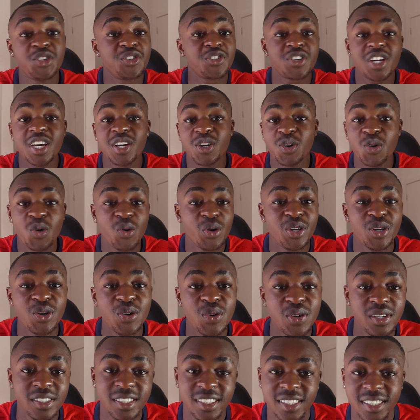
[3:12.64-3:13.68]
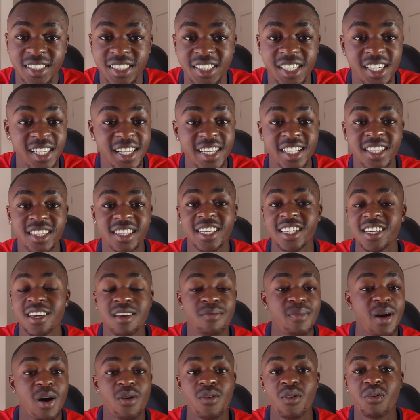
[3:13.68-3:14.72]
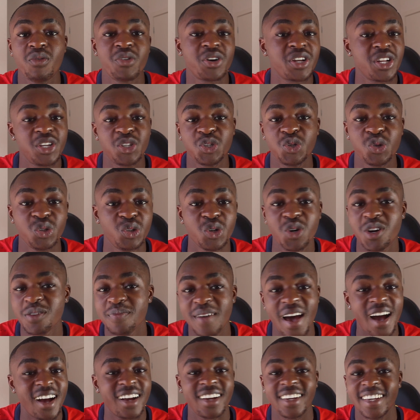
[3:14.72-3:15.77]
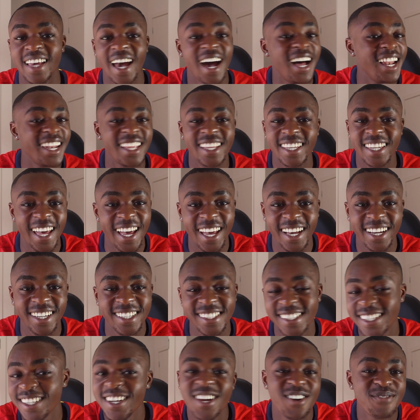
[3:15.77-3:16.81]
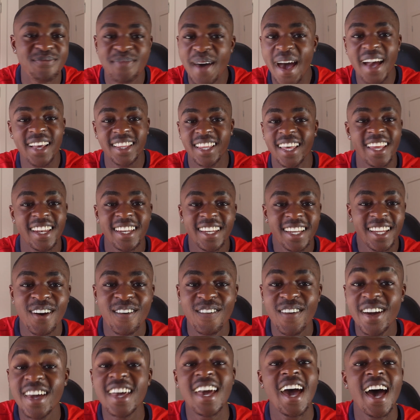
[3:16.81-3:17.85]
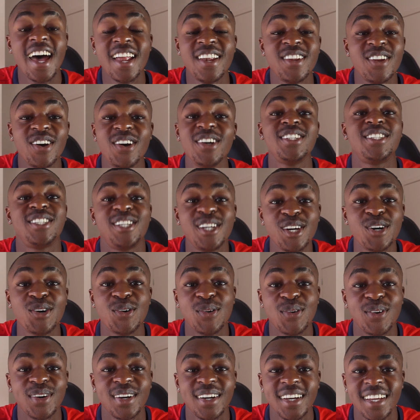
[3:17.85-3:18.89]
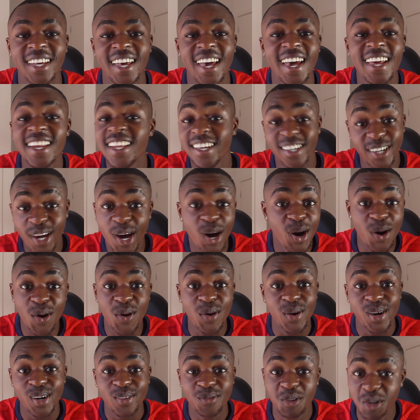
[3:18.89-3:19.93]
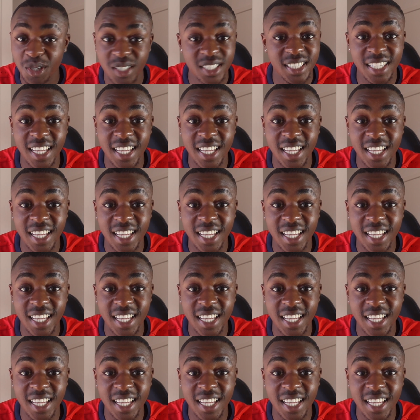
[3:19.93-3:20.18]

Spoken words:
we're drinking cordial, chilling, thinking about what we're gonna do, talking about gal and that. Because you know, back then, we had no chill. Any girl would